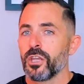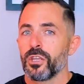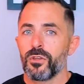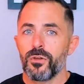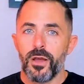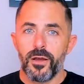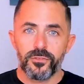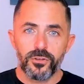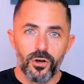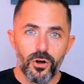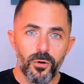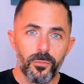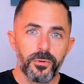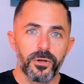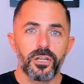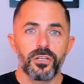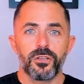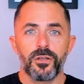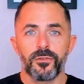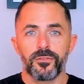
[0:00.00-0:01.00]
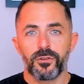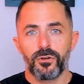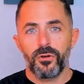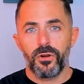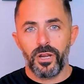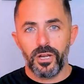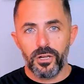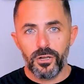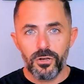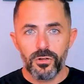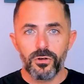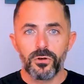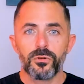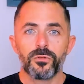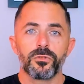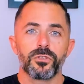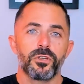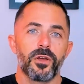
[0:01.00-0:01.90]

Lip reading: you have to open it, you have to create new,